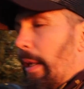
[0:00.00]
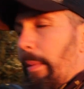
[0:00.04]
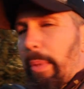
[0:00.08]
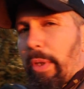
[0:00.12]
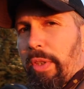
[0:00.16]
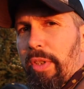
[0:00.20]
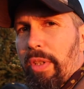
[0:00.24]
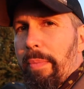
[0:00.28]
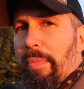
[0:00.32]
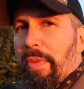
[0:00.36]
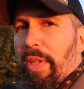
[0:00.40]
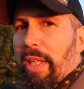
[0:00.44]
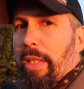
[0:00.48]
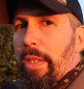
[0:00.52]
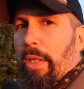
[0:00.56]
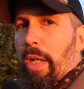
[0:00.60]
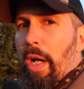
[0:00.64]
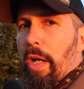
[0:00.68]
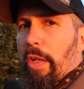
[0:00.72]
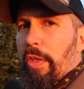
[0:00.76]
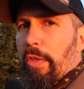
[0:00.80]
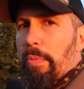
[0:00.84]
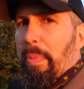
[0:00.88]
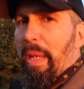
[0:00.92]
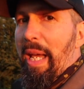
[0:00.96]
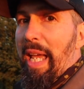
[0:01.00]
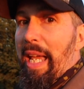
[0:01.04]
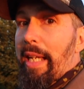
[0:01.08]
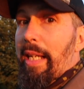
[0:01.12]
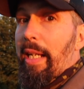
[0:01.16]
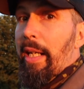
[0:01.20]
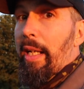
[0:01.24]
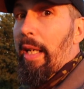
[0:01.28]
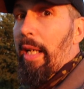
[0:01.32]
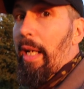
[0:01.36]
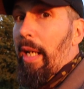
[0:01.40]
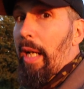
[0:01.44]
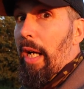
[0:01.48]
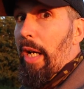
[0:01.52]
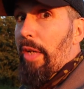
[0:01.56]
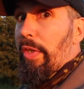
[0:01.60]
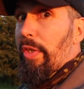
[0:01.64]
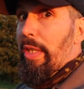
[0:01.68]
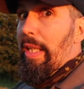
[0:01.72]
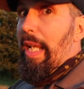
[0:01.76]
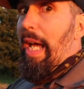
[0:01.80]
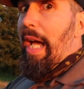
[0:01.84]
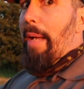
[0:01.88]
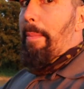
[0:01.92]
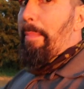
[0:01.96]
but something not as big as
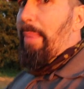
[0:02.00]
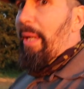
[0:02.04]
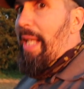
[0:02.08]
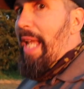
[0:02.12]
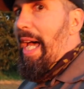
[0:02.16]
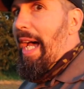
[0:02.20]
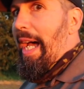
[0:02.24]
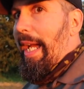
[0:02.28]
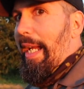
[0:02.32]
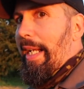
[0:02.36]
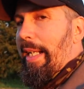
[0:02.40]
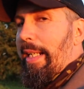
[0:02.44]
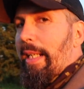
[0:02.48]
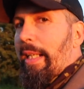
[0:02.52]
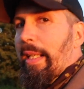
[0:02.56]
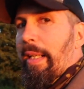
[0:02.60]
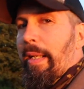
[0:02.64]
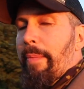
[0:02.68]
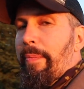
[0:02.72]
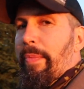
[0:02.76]
a 9x9